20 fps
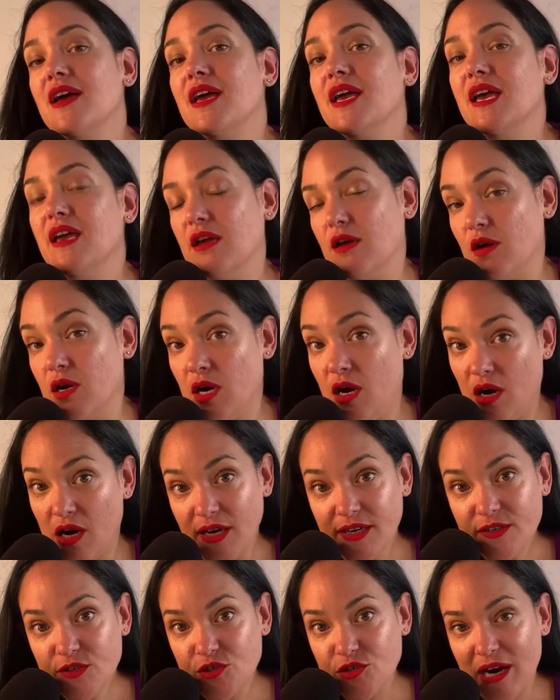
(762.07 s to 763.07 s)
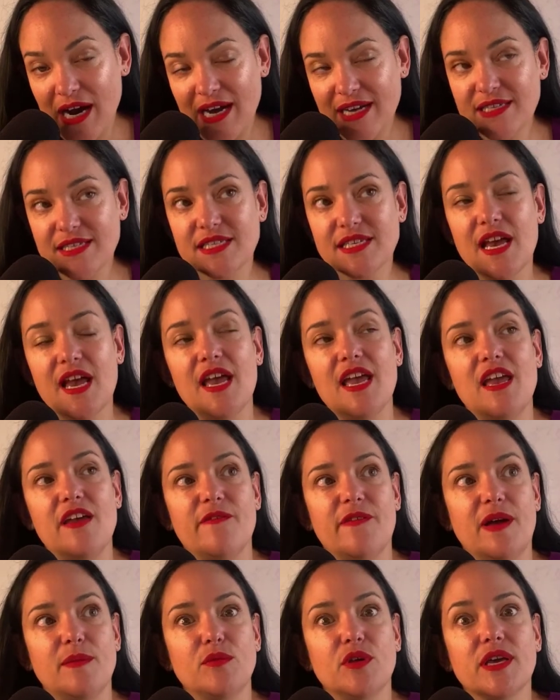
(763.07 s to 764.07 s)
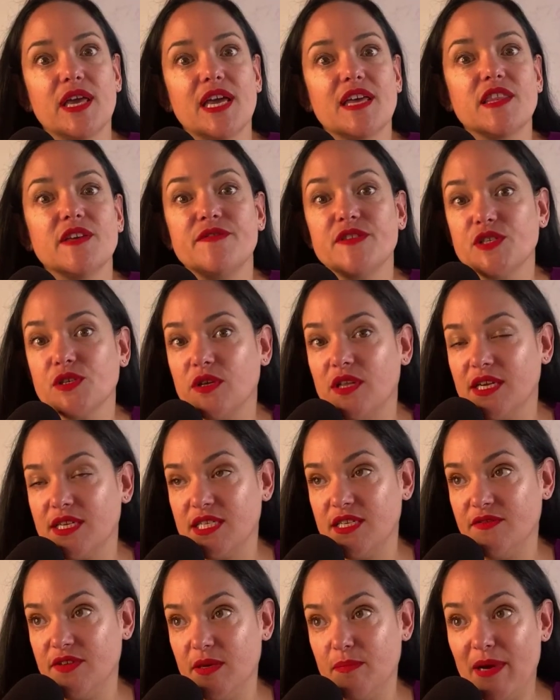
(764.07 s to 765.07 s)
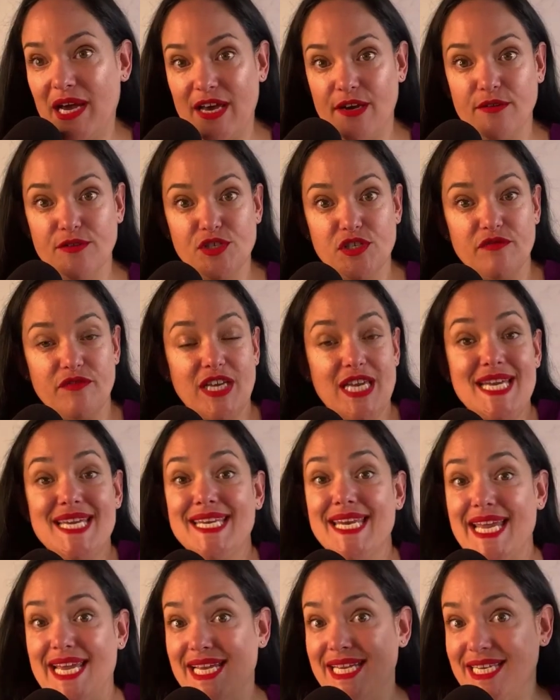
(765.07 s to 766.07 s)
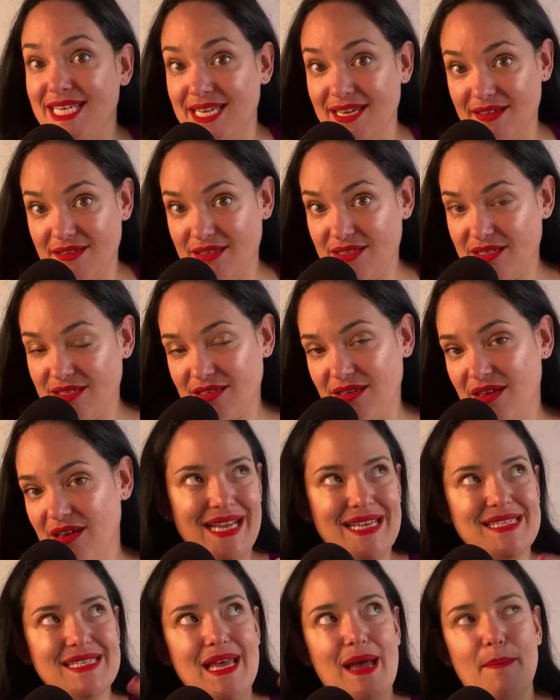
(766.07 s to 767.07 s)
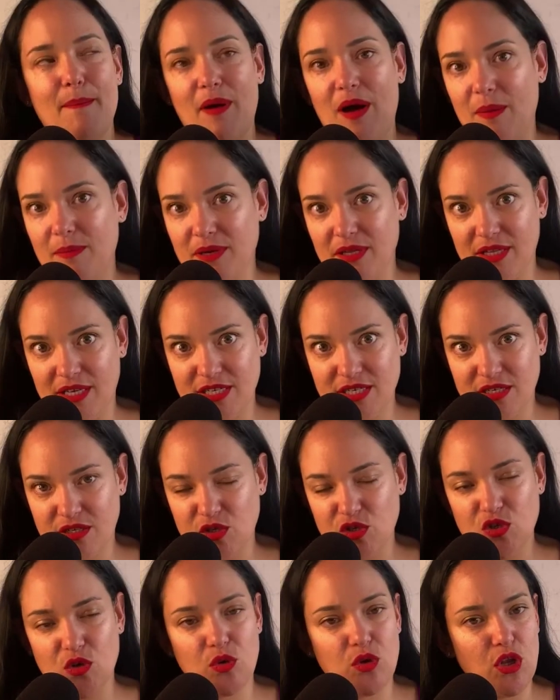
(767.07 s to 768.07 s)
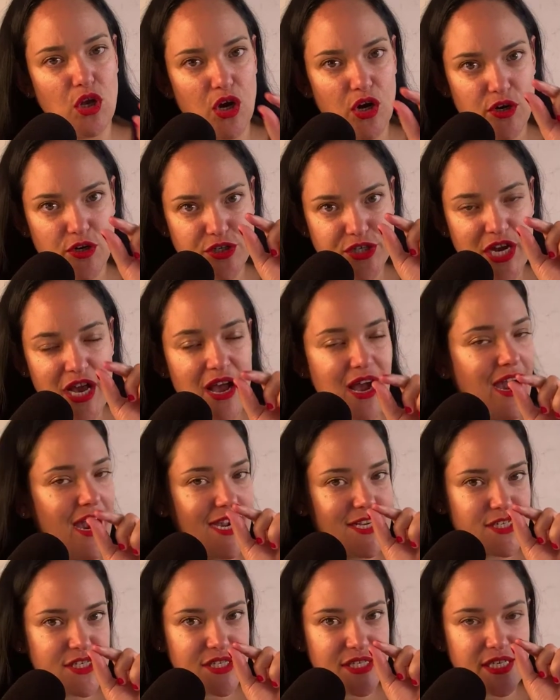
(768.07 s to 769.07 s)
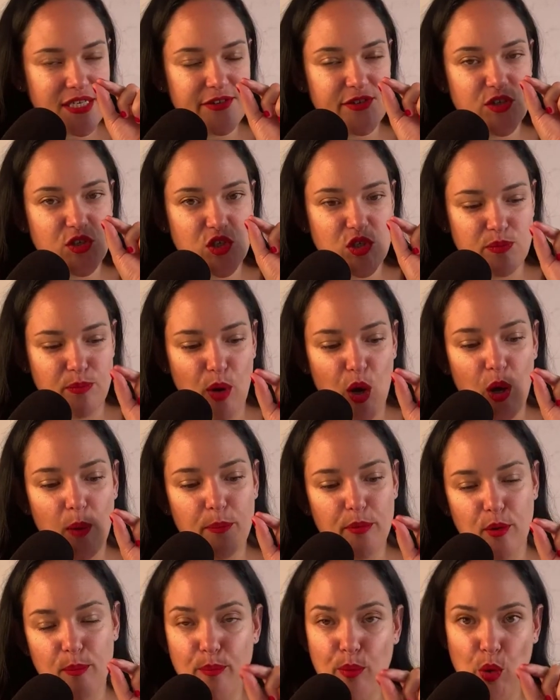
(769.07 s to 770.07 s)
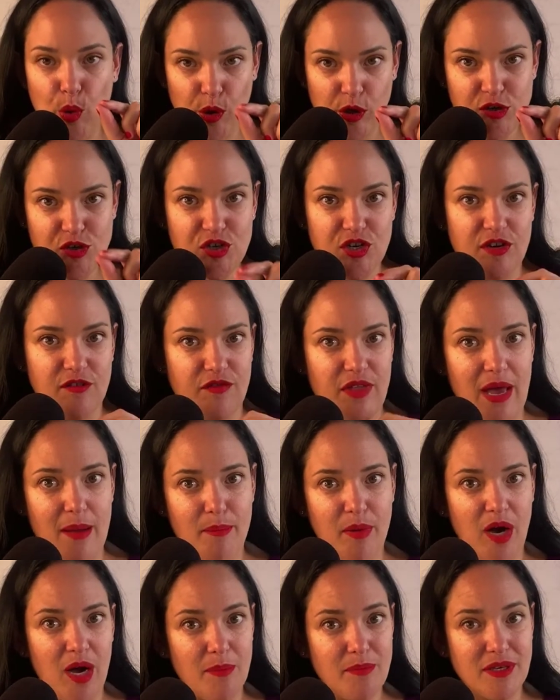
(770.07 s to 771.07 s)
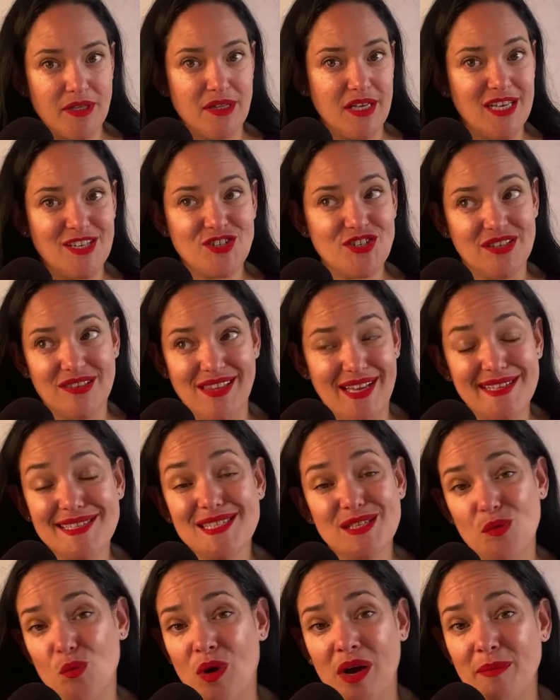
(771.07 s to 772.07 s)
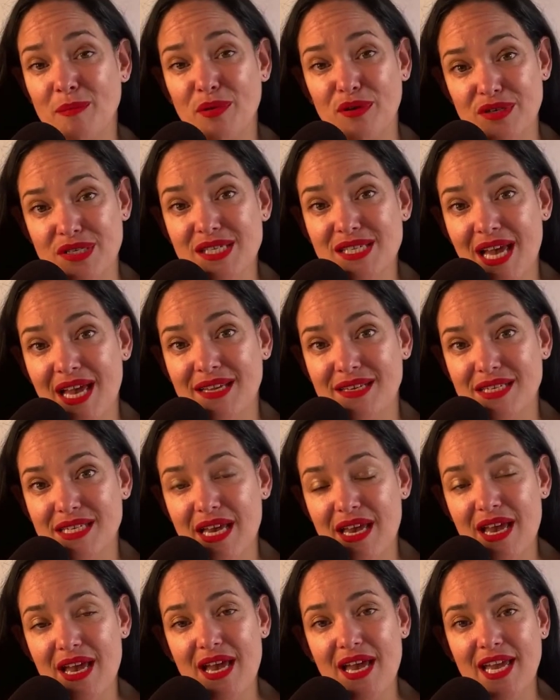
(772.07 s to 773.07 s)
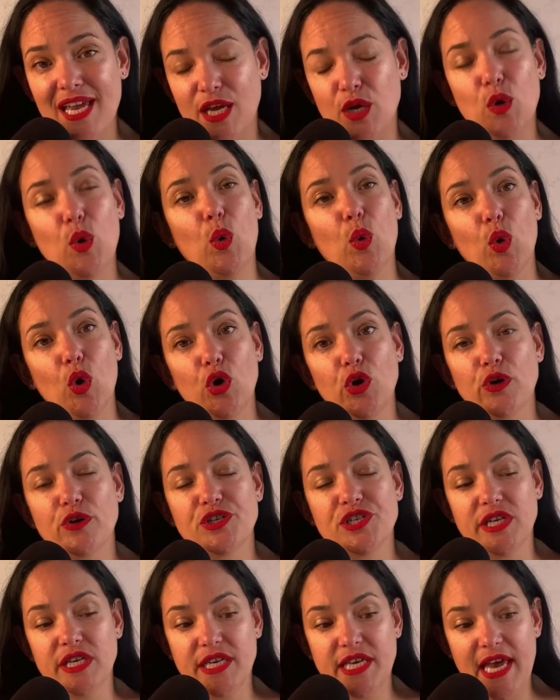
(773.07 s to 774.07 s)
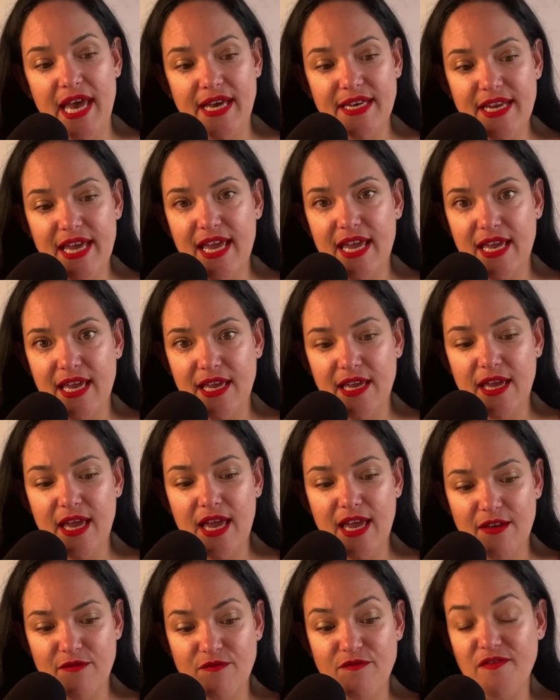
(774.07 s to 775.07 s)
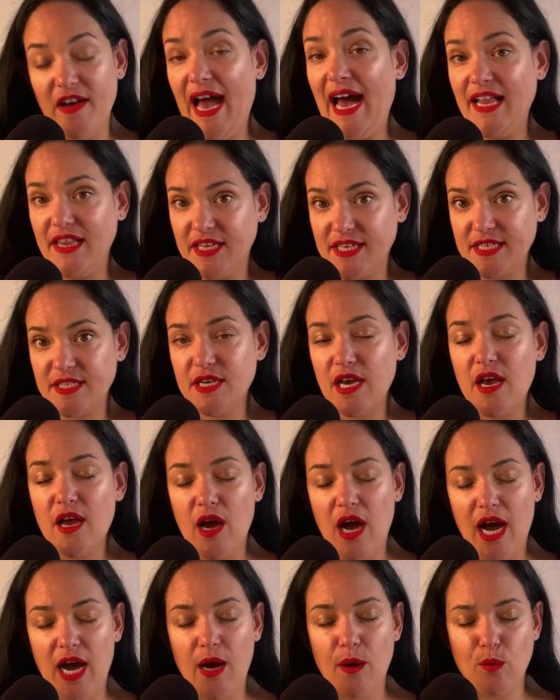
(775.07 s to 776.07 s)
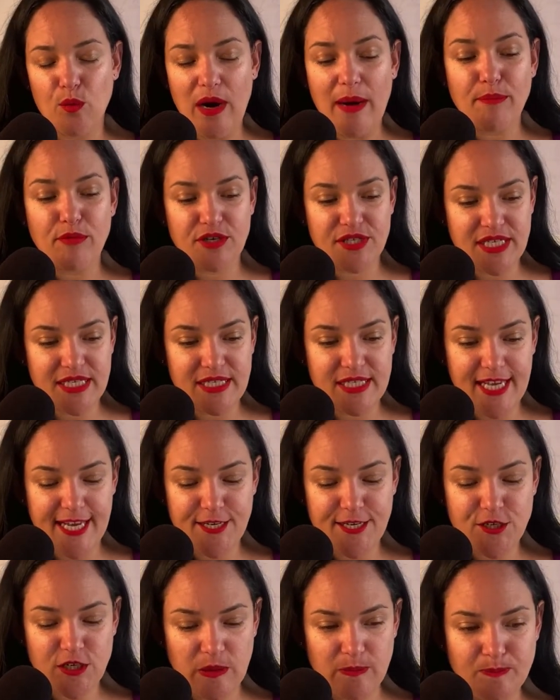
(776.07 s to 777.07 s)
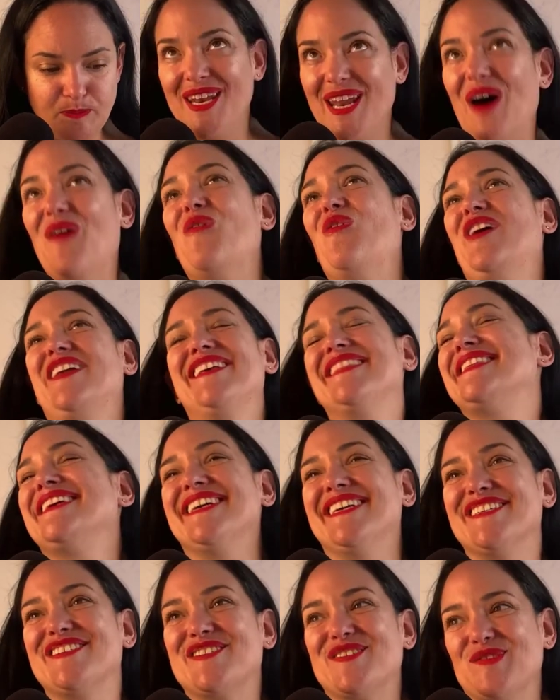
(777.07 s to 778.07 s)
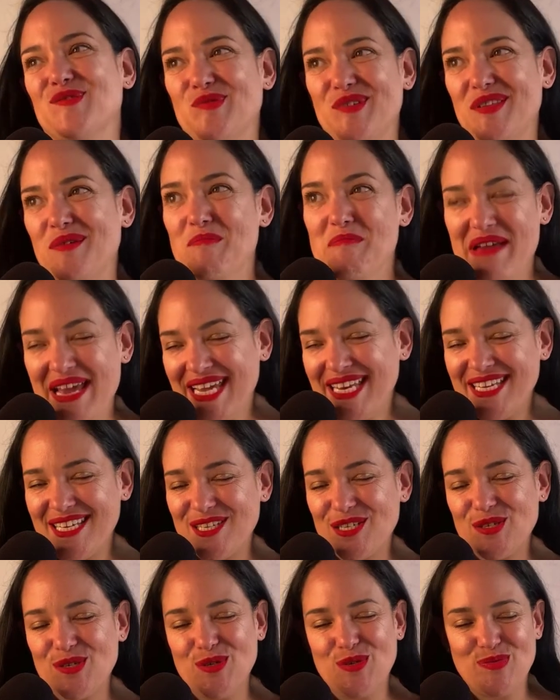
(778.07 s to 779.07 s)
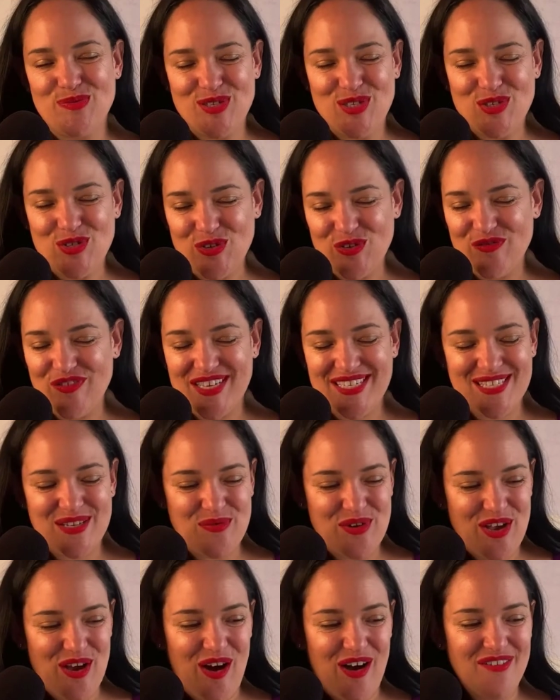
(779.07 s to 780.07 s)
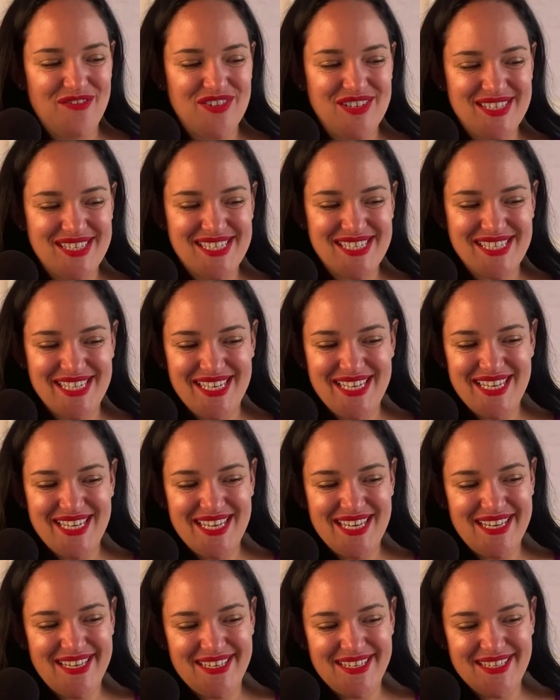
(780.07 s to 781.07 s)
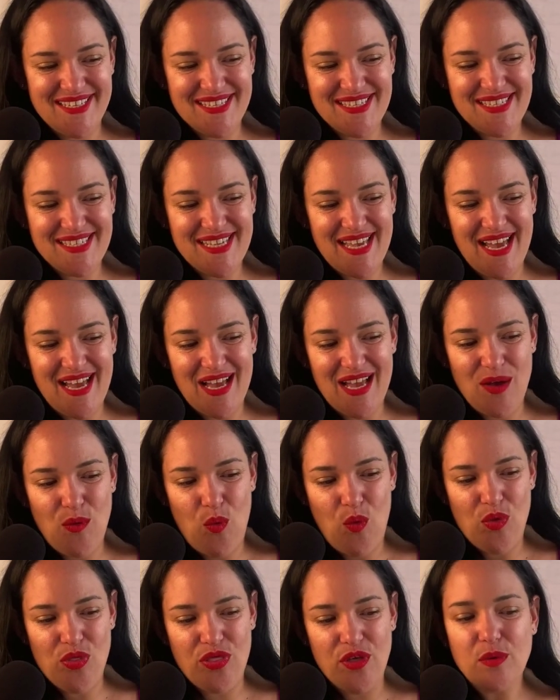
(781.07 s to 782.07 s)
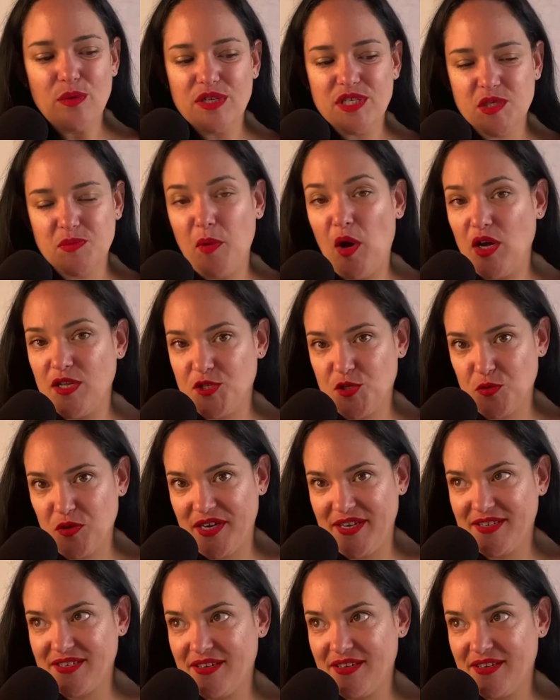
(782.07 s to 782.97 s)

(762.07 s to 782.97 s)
In contrast, if I'm looking at the physical activity patterns of Canadians, because that population is so large, I just need a small proportion of that population, less than 1%, in order to get a valid representation. Now, one of the main issues with surveys that we often see is the response rate.